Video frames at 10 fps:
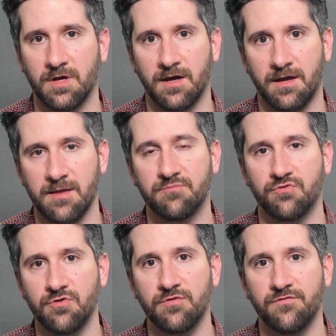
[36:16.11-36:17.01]
uh,
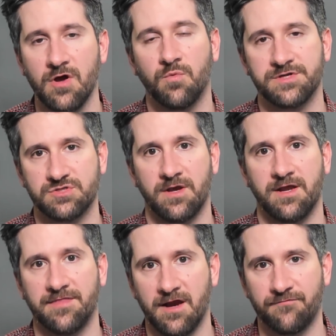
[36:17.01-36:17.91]
improve what's going
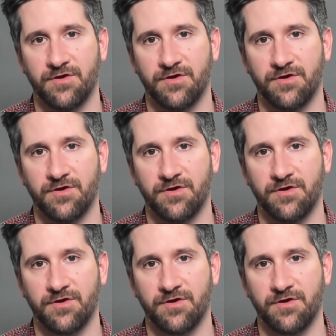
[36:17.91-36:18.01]
on there.